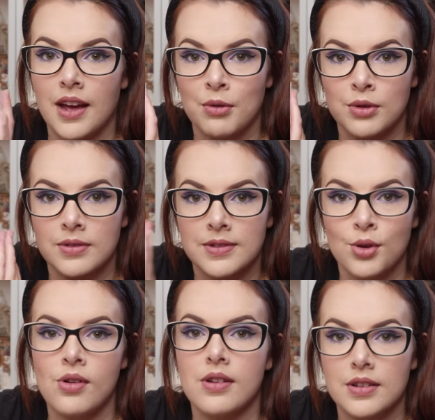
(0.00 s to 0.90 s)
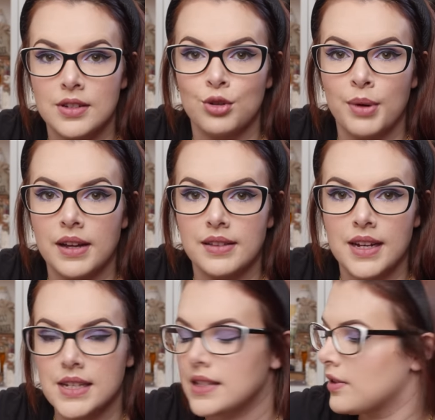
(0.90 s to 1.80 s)
I will talk to you about
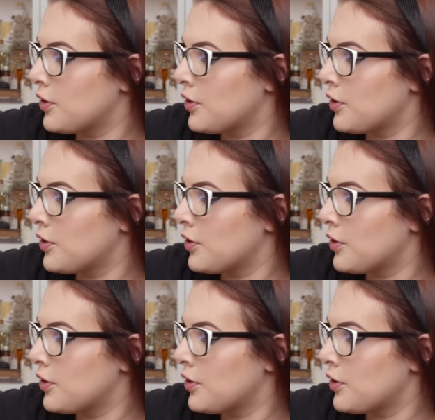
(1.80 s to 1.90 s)
that in the